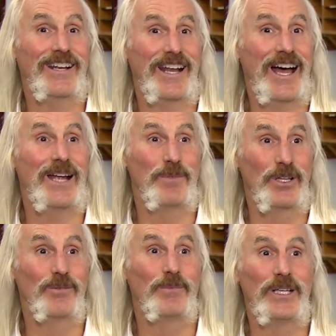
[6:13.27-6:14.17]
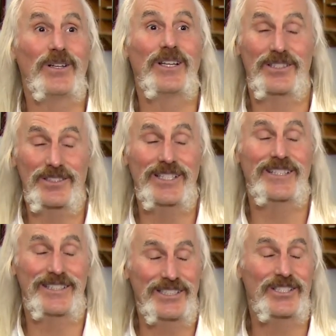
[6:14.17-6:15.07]
a 9mm that's
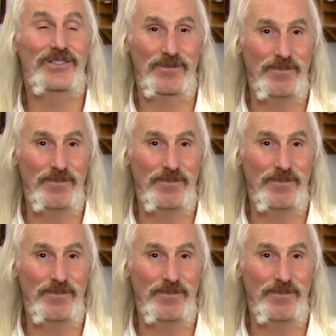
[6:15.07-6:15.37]
6 inches from